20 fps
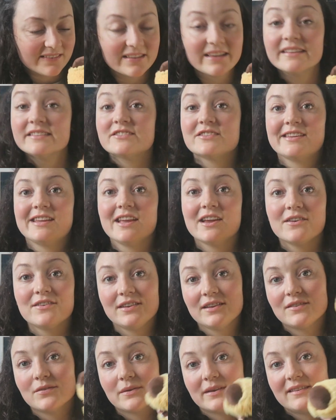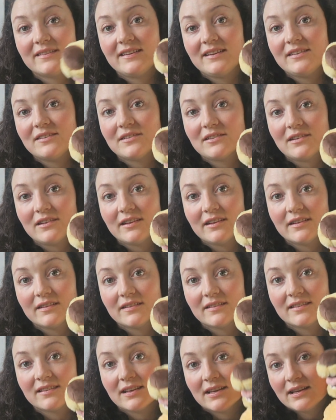was actually only
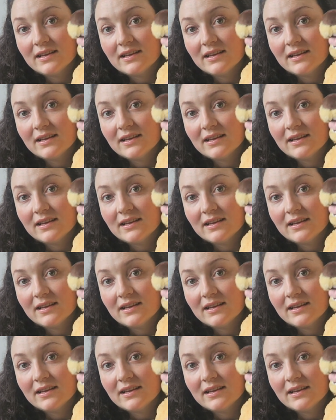$20,